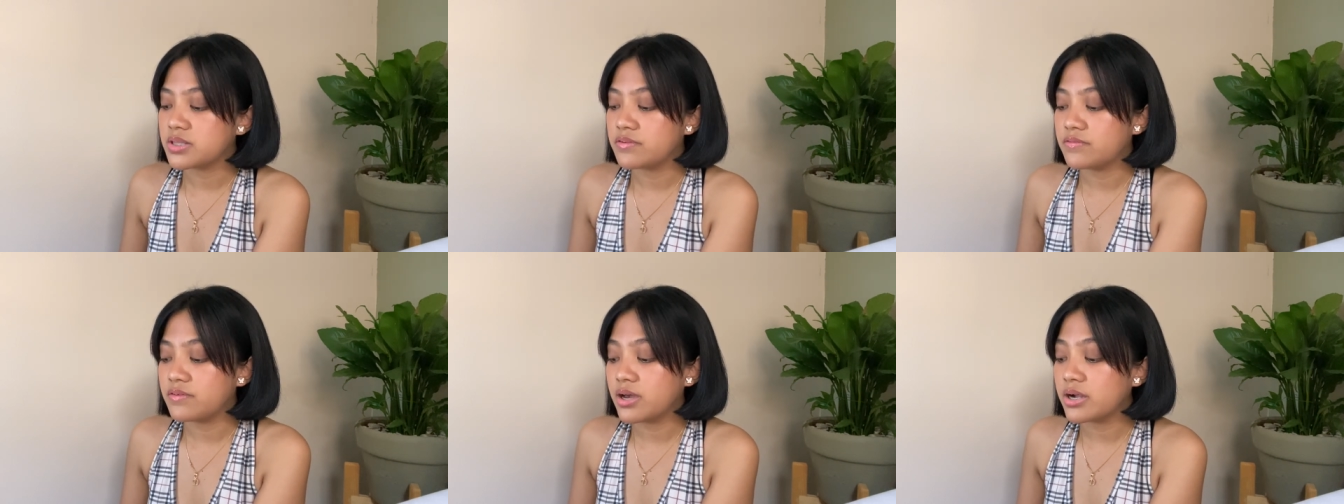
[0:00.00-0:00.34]

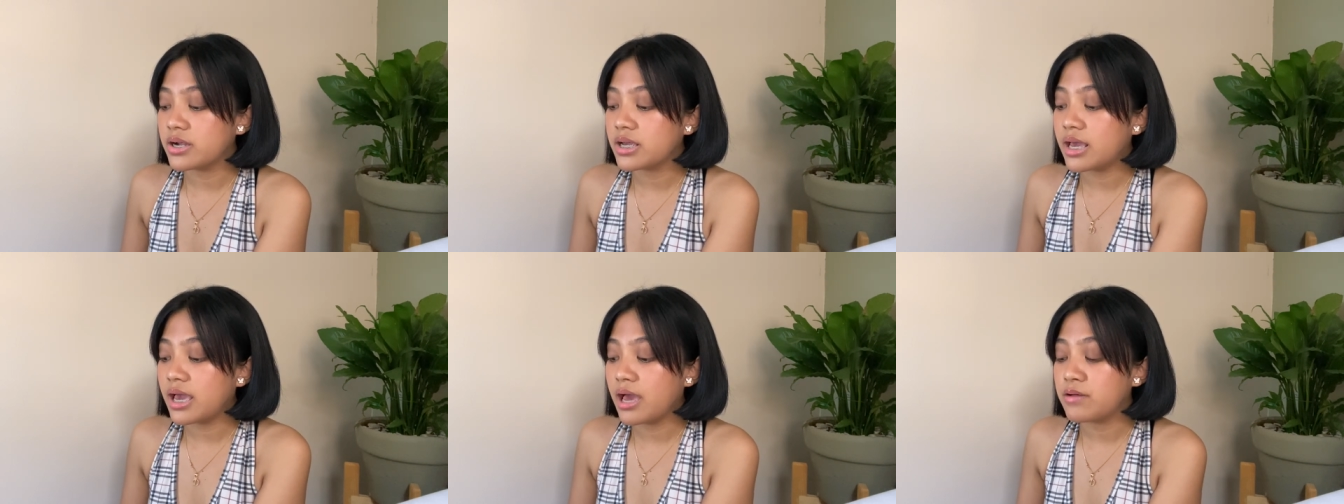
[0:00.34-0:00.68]

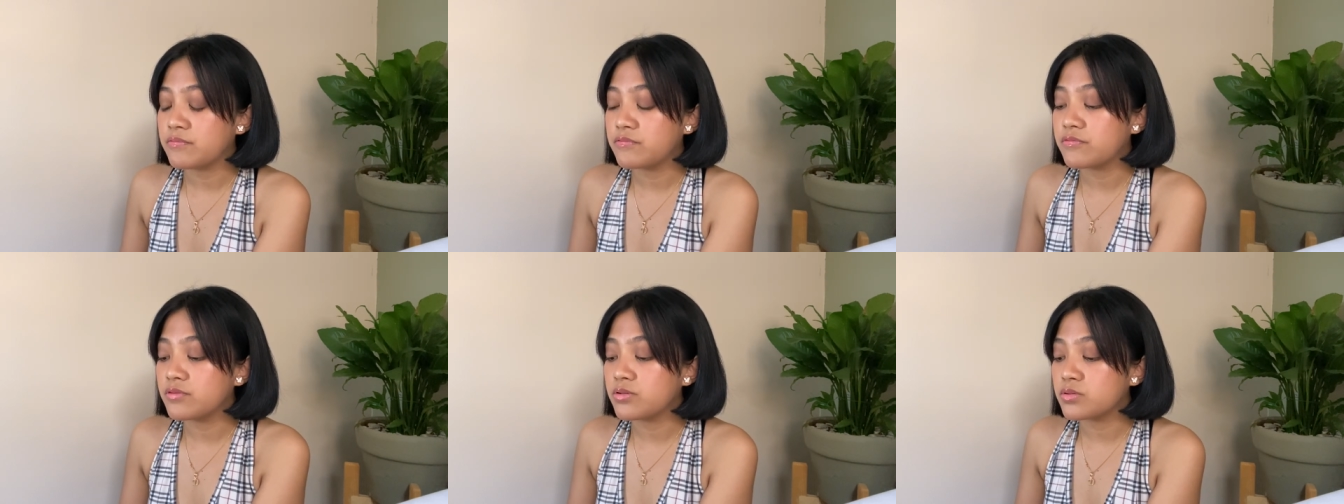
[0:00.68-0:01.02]
very
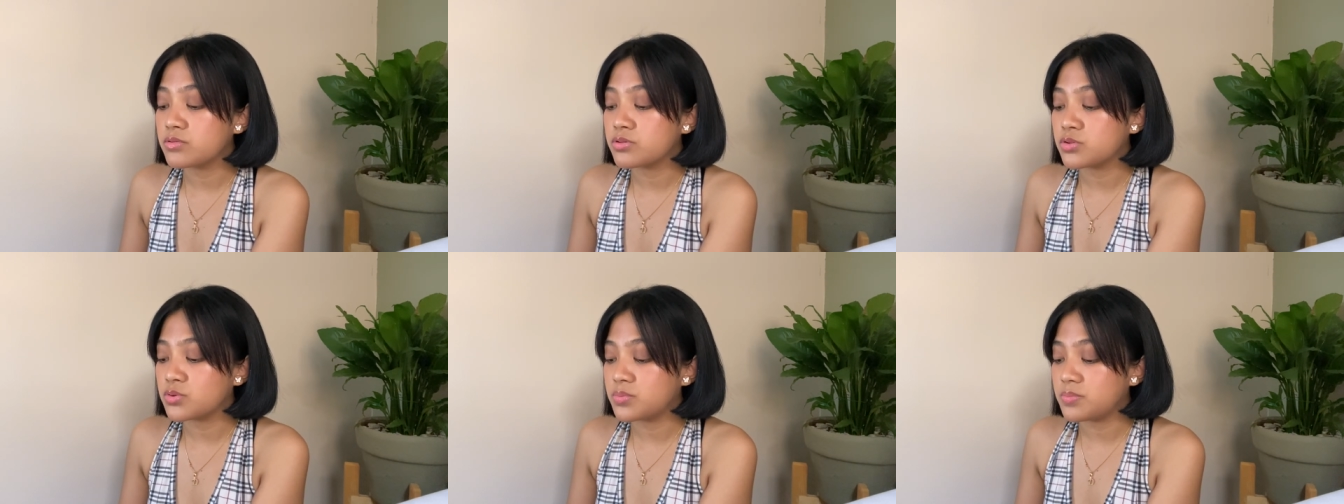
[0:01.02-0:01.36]
helpful
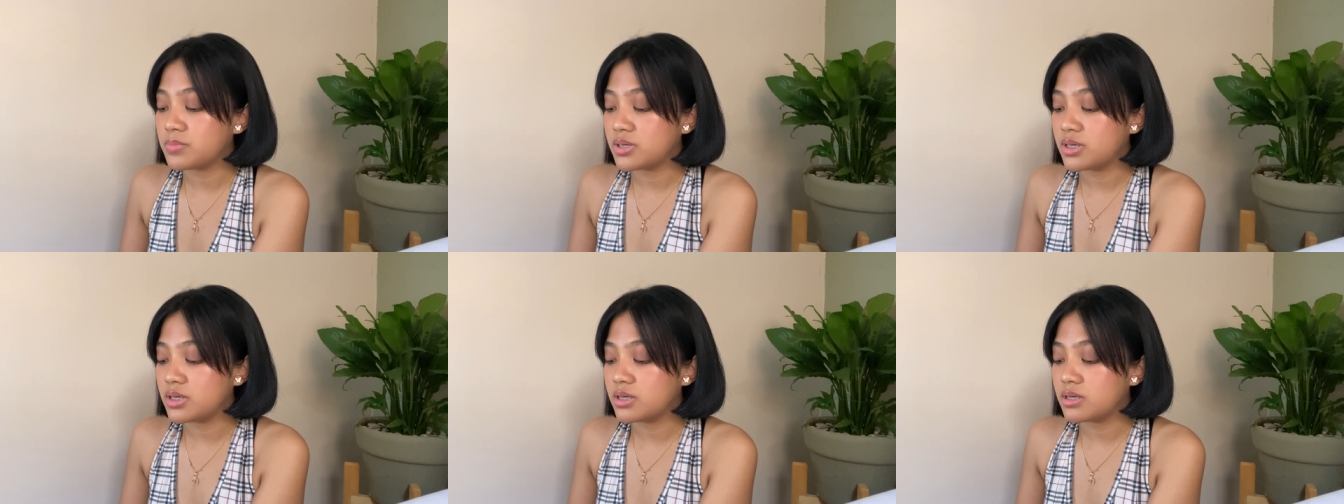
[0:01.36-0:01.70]
to
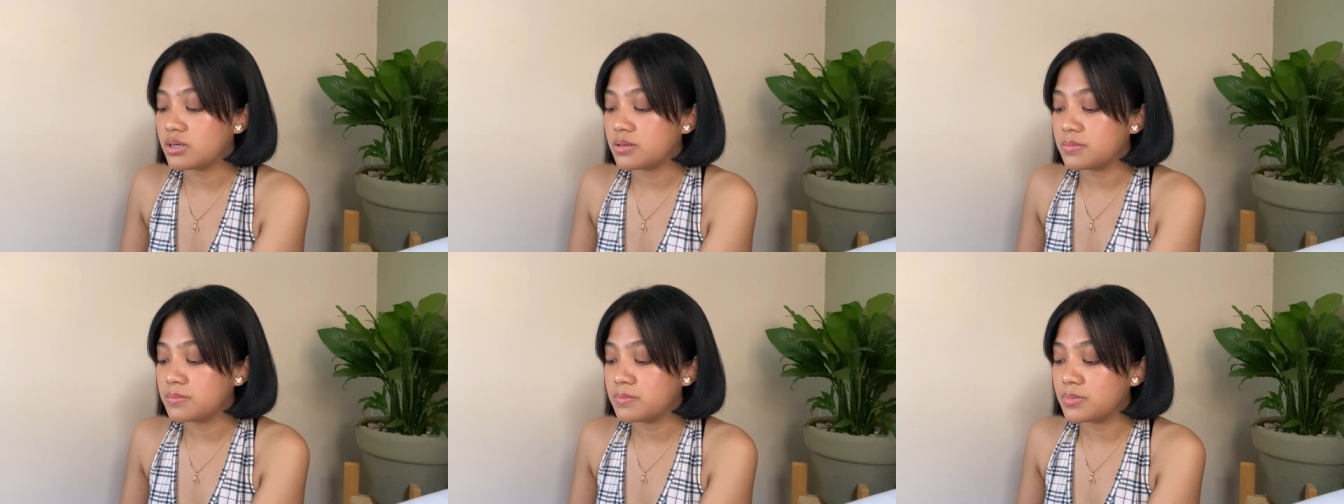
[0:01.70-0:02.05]
me
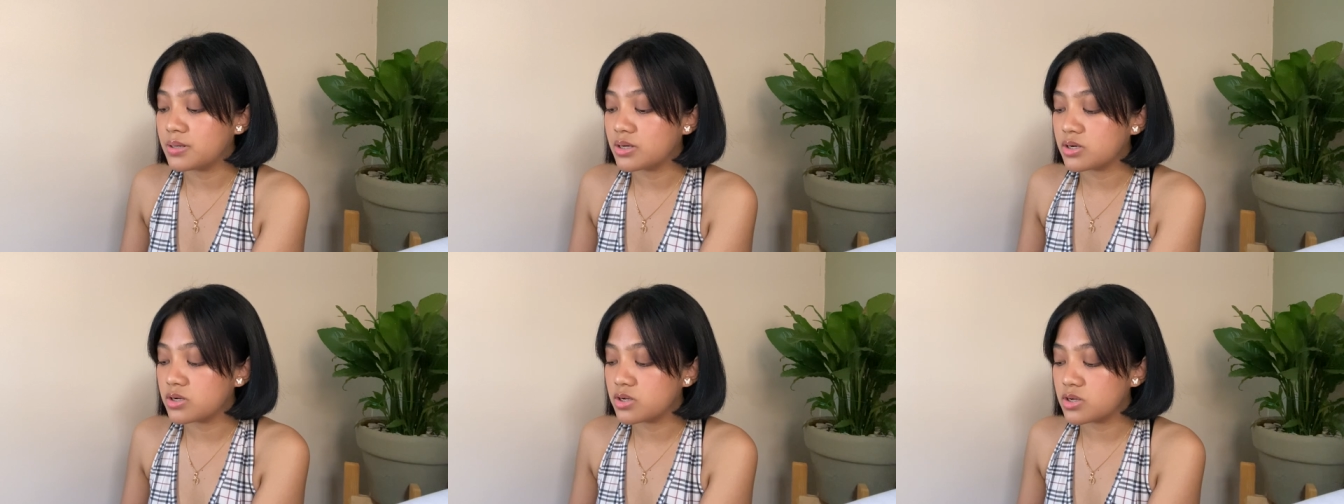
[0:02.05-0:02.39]

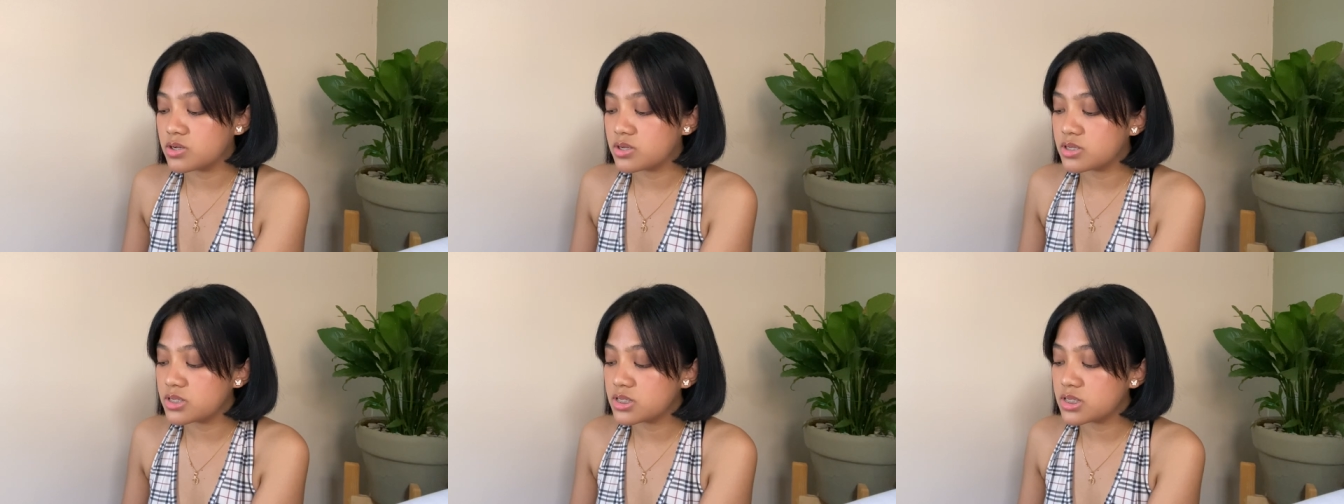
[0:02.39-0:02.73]

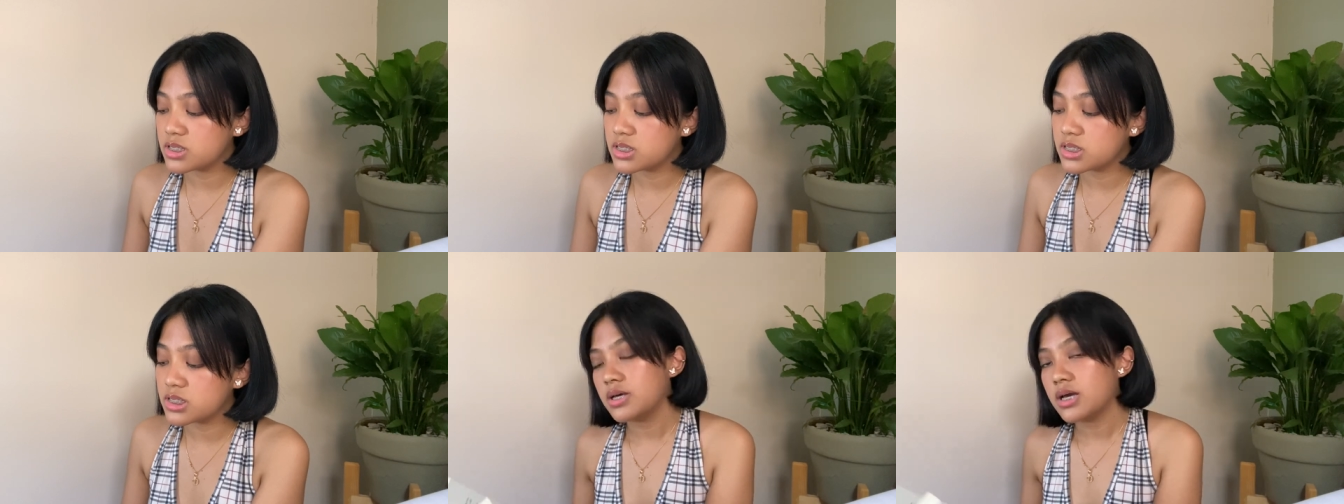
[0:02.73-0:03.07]
because
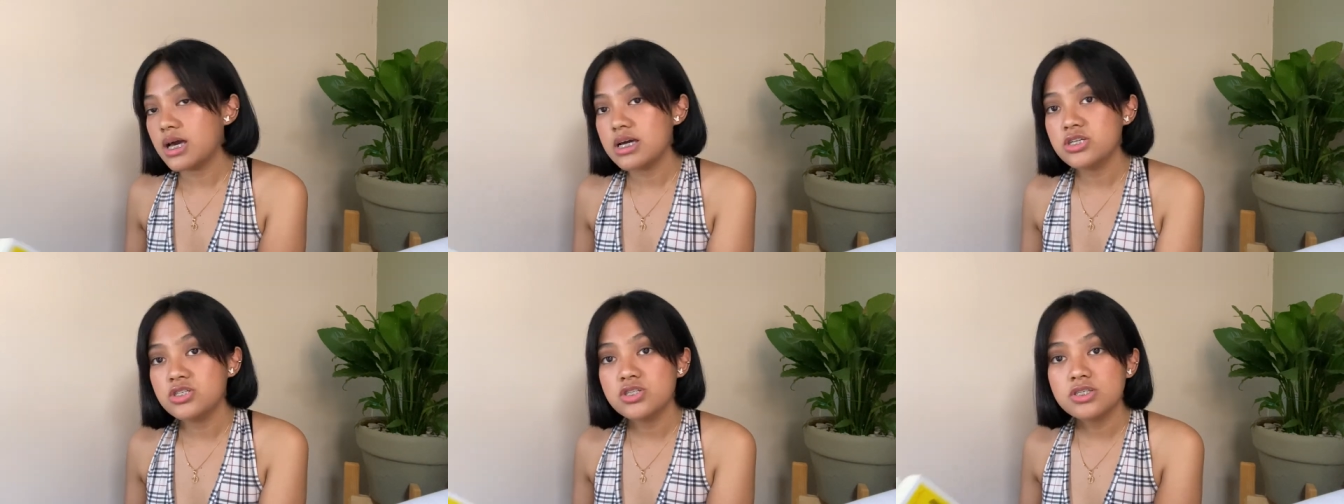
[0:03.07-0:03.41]

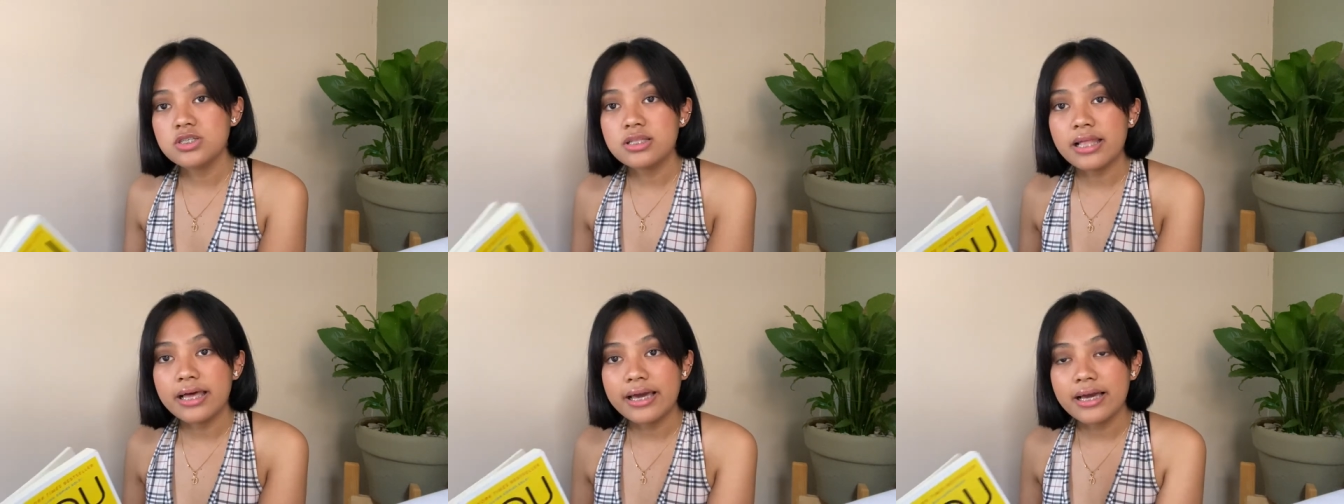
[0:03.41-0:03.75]
I
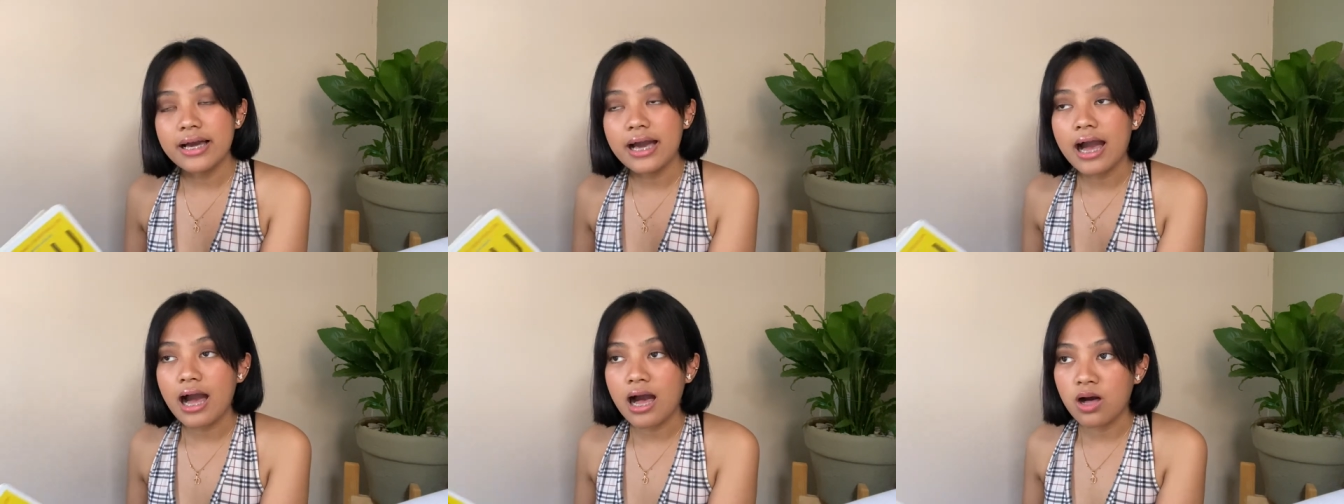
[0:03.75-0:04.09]
just like
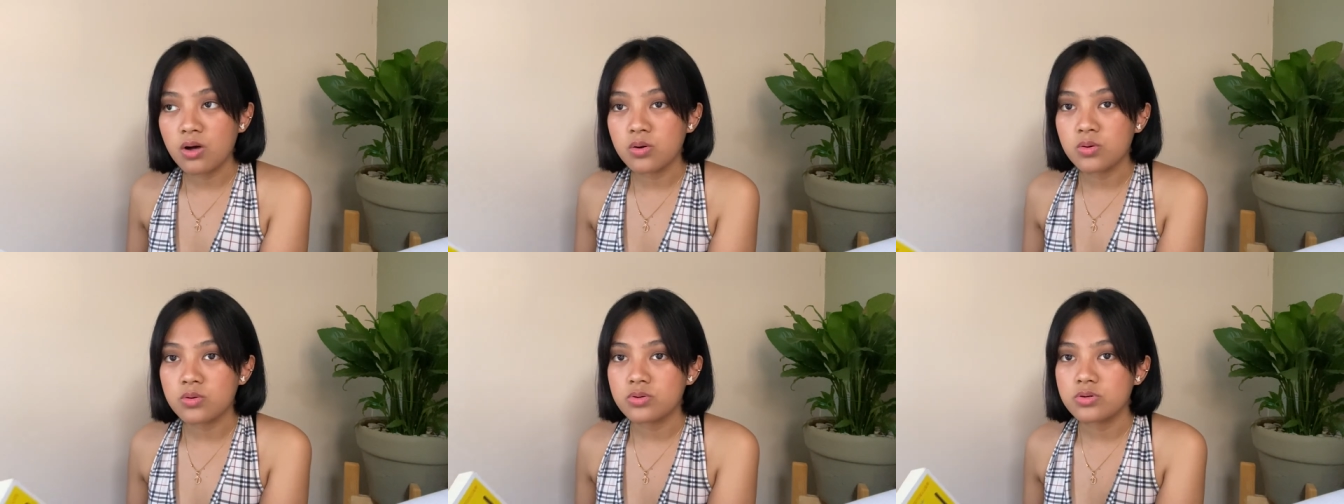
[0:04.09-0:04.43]

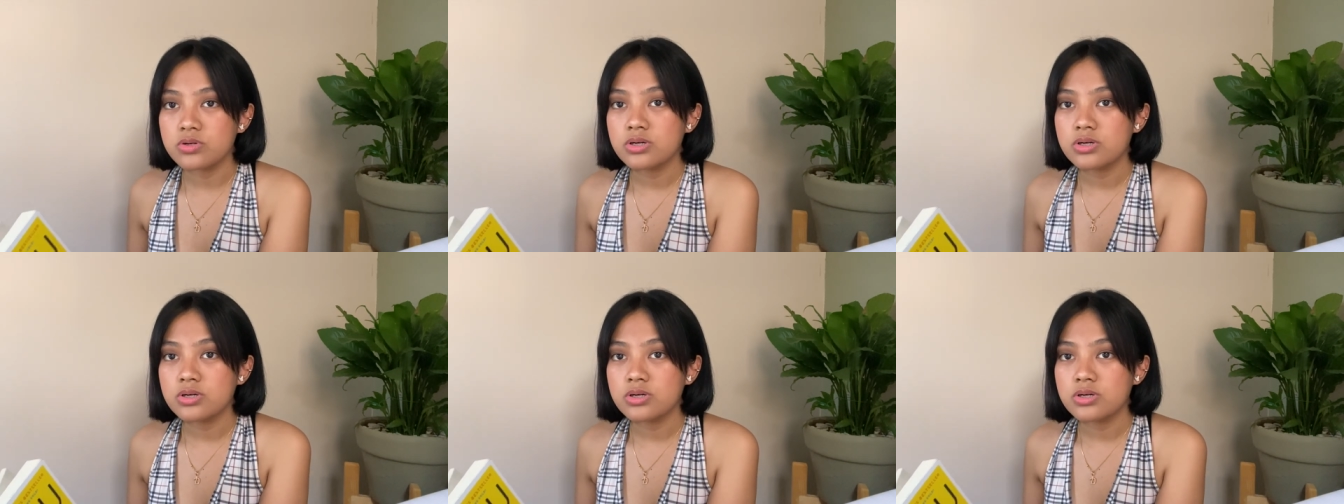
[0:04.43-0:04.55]
how